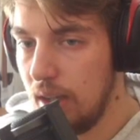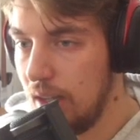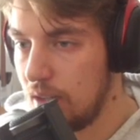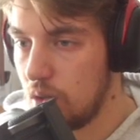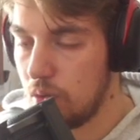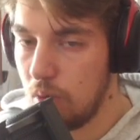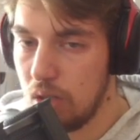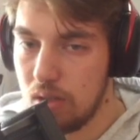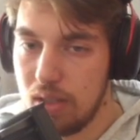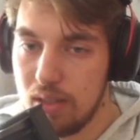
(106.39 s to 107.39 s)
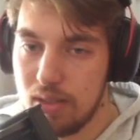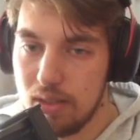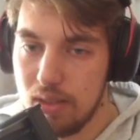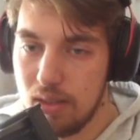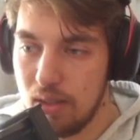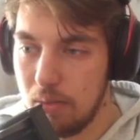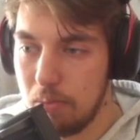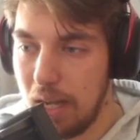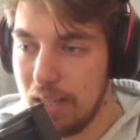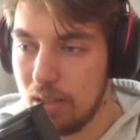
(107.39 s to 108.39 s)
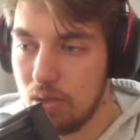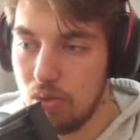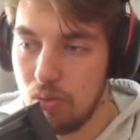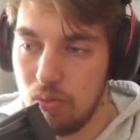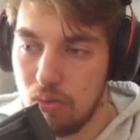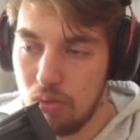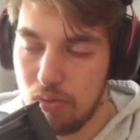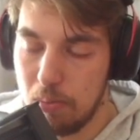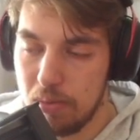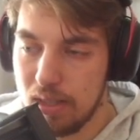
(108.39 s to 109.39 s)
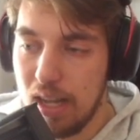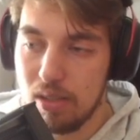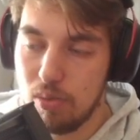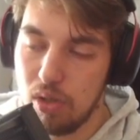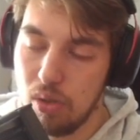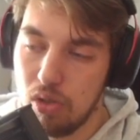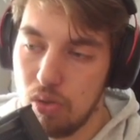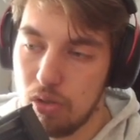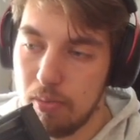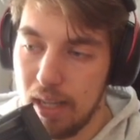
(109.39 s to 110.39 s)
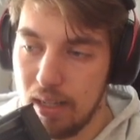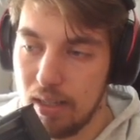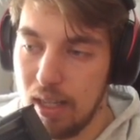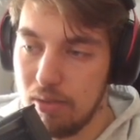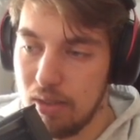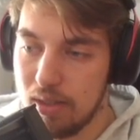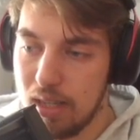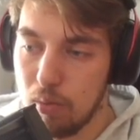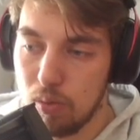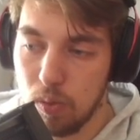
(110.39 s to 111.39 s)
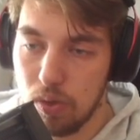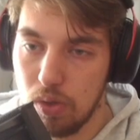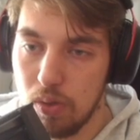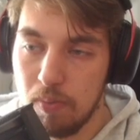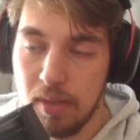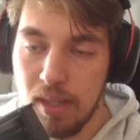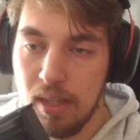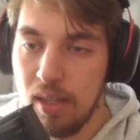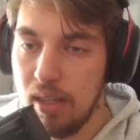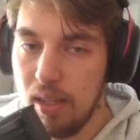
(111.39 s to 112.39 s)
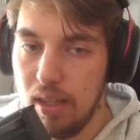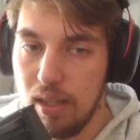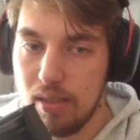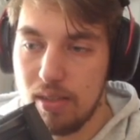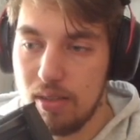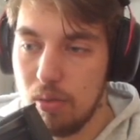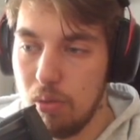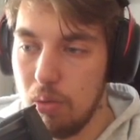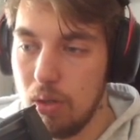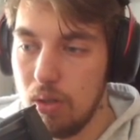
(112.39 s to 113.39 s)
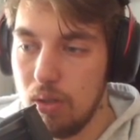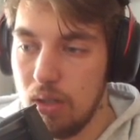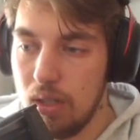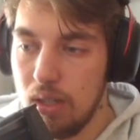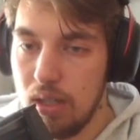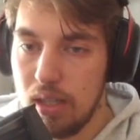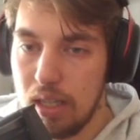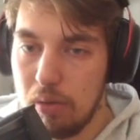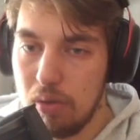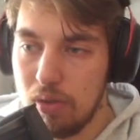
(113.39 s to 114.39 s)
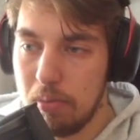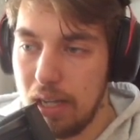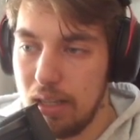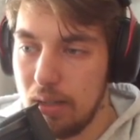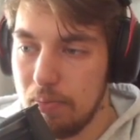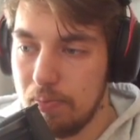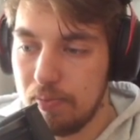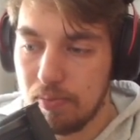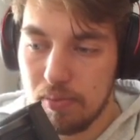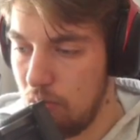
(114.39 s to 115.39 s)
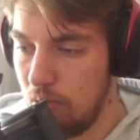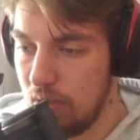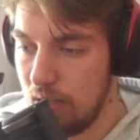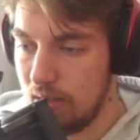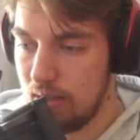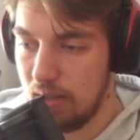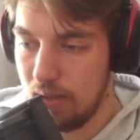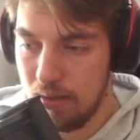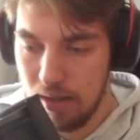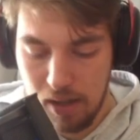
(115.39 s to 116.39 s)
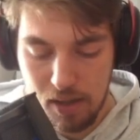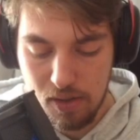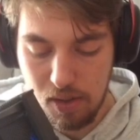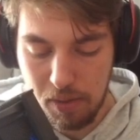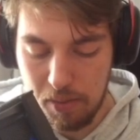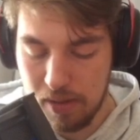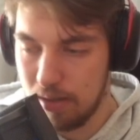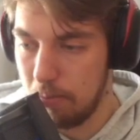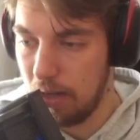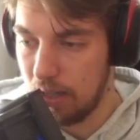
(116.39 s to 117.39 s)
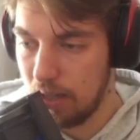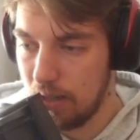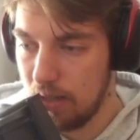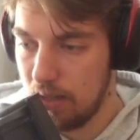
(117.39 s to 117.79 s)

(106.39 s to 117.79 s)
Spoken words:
And so if we want this padding to flip sides, we don't use padding left. Instead, what we'll do is we will get rid of the padding, remove this. Sometimes it's buggy.